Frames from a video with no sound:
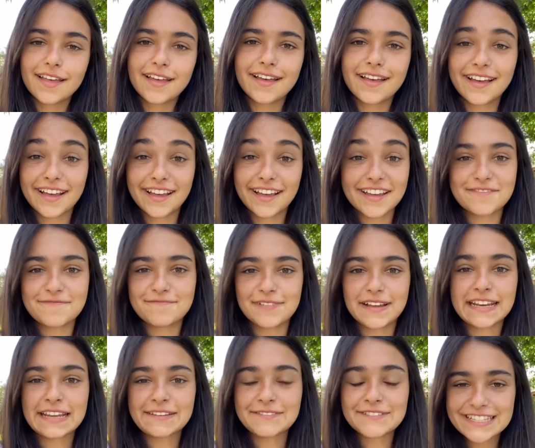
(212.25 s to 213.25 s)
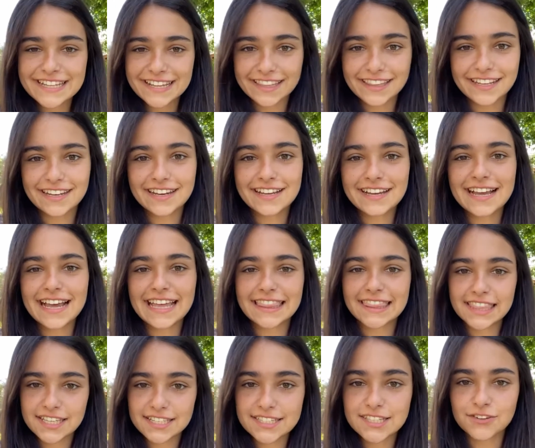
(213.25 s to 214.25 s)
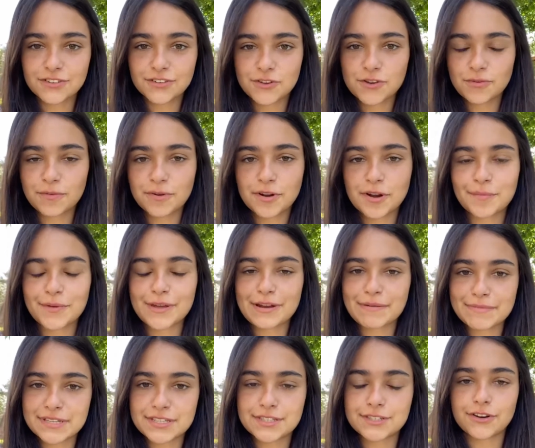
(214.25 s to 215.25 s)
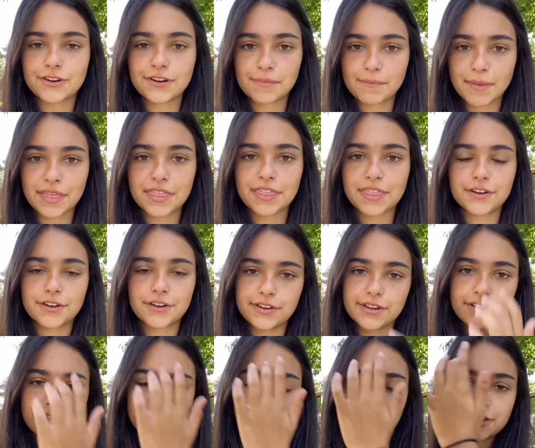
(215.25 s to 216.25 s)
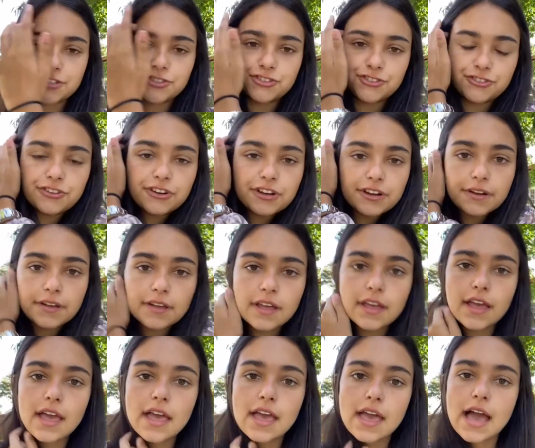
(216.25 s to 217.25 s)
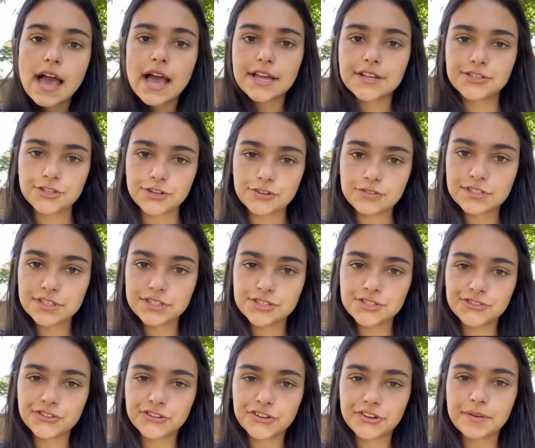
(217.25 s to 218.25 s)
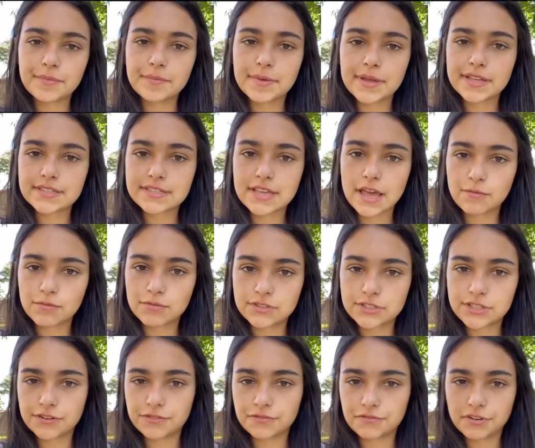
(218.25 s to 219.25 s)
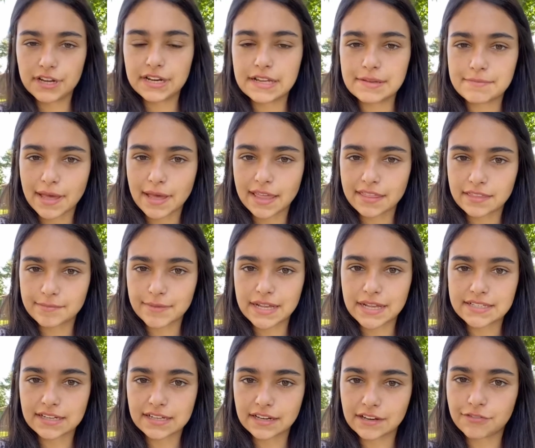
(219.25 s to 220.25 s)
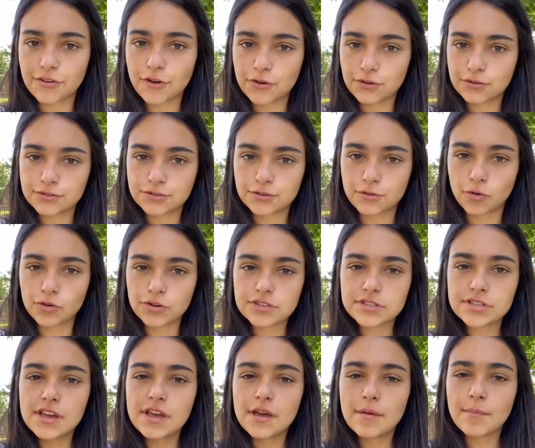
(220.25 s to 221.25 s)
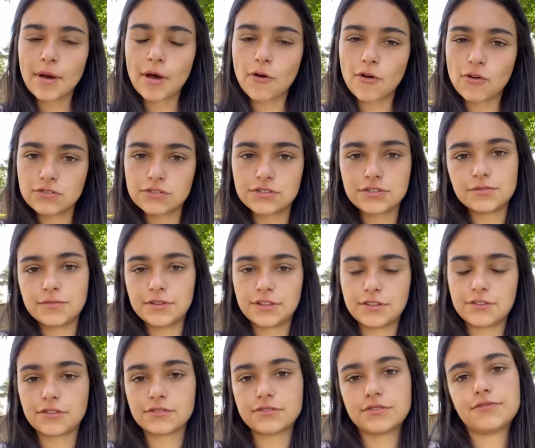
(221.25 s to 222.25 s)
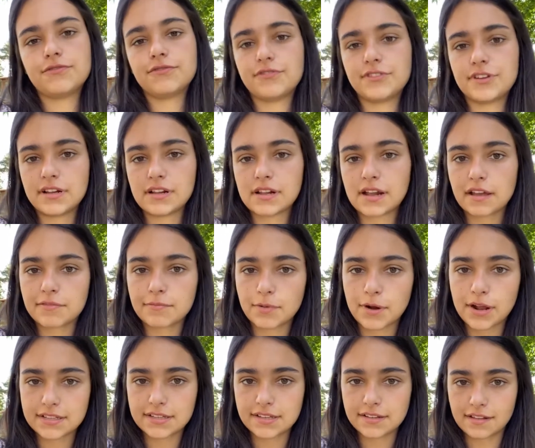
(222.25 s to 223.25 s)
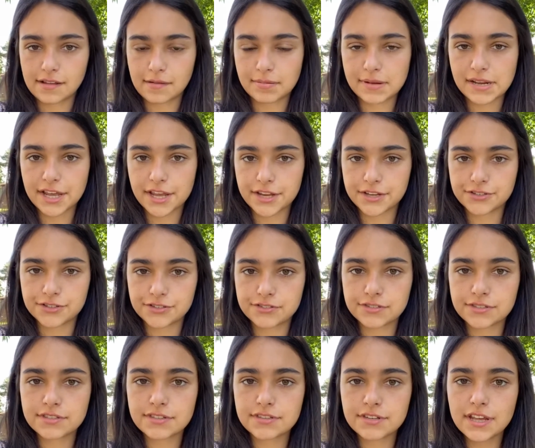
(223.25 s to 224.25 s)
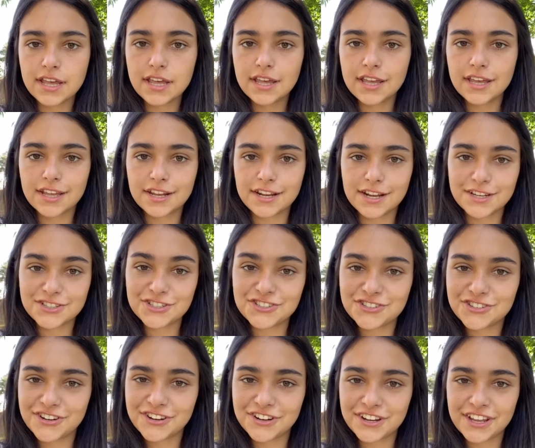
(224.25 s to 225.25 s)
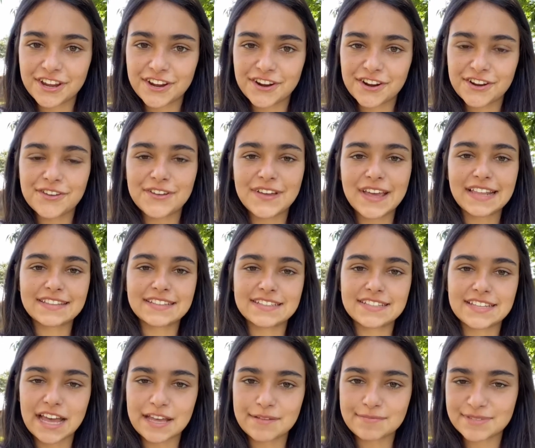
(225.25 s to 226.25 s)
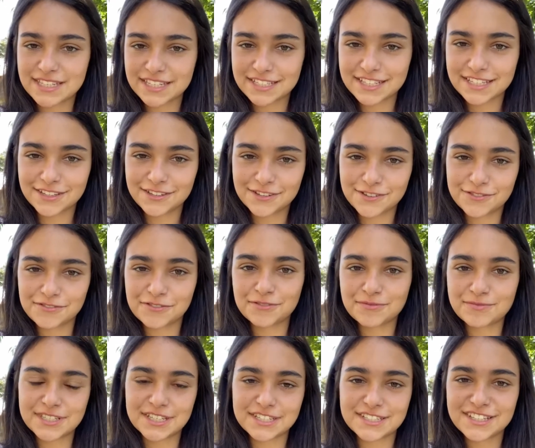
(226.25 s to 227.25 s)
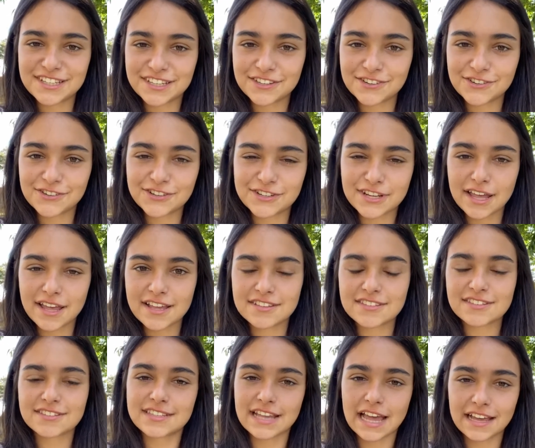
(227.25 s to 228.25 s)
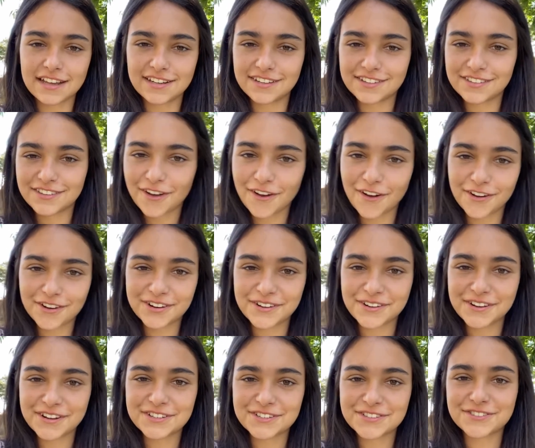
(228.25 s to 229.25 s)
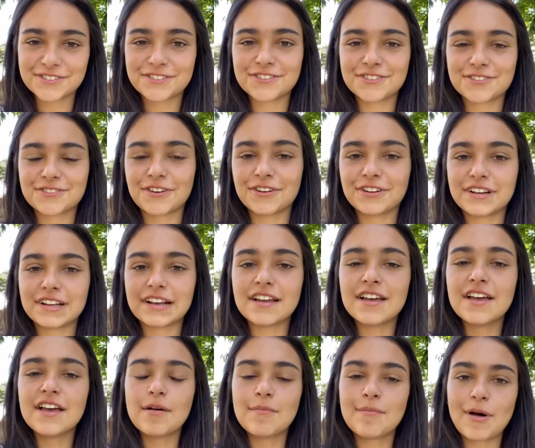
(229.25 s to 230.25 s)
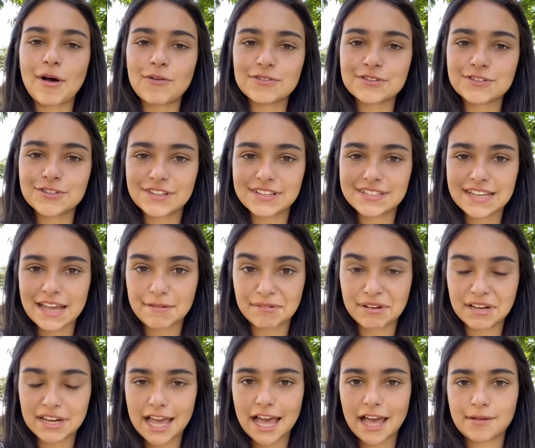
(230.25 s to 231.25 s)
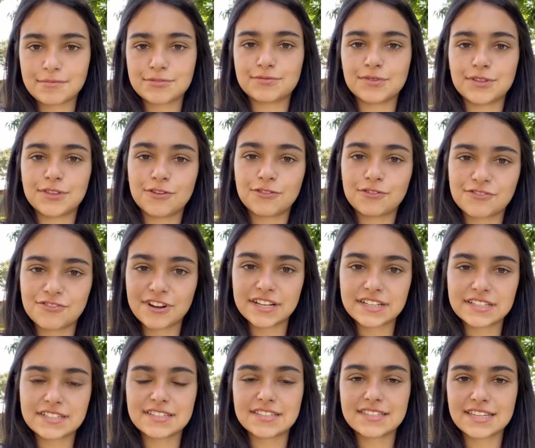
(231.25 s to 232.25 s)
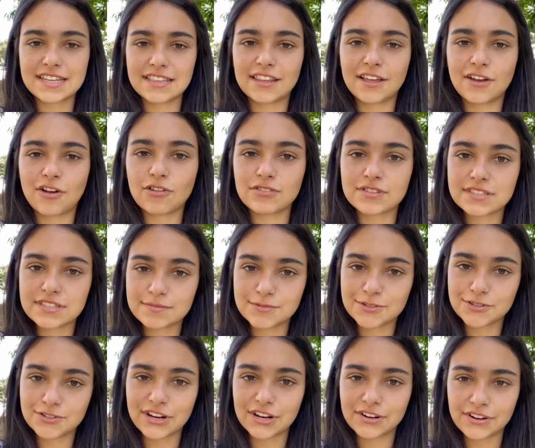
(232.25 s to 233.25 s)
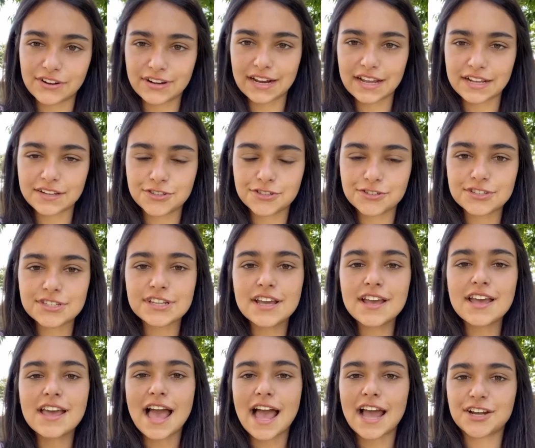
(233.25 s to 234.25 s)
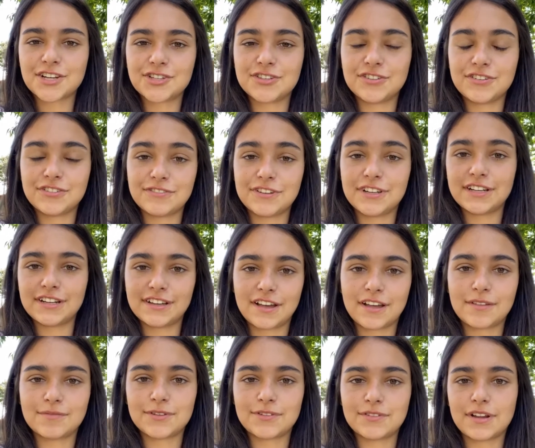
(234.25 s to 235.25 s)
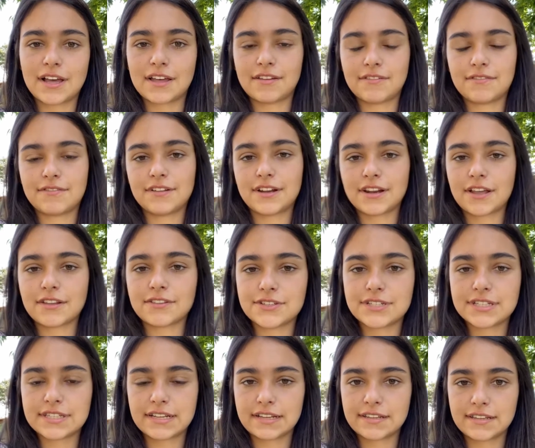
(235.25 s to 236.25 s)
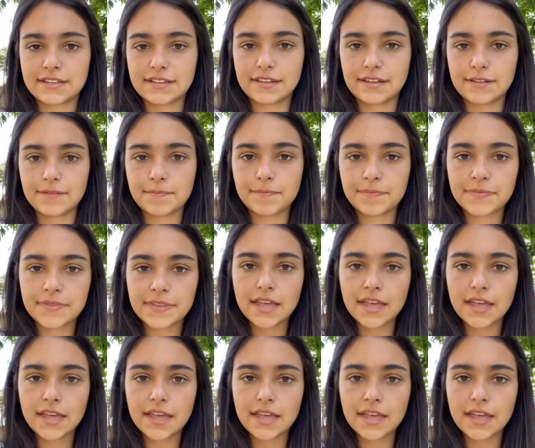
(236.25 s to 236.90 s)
Hi, my name is Candela, and this October I'm going to be starting my 3rd year of engineering. I chose engineering because I wanted a really mathematically focused course, but also with tons of real life practical applications. In engineering here, you get the time sitting in your room, sitting in your desk, tackling the hard questions, struggling, but also the time in labs with your friends, seeing the concepts you learn at lectures actually really come to life and understanding them.